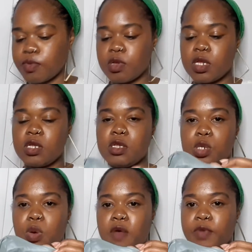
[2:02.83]
so this is a
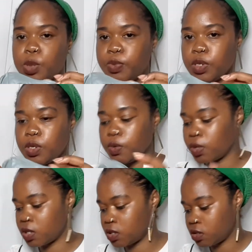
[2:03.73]
12-inch balloon.
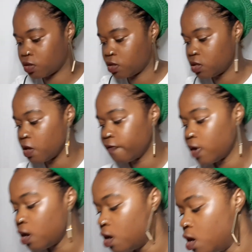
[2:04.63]
This is
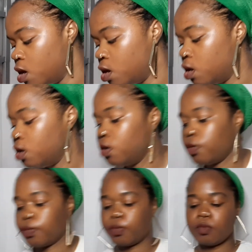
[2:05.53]
silver.
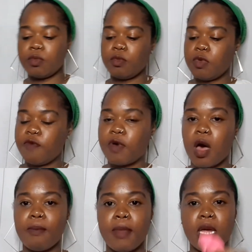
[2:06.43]
We've
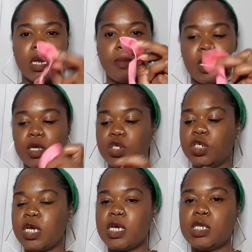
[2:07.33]
got many
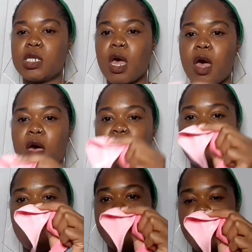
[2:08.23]
shades of
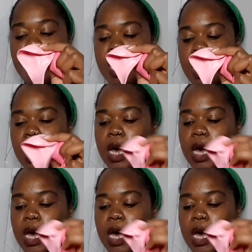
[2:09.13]
pink.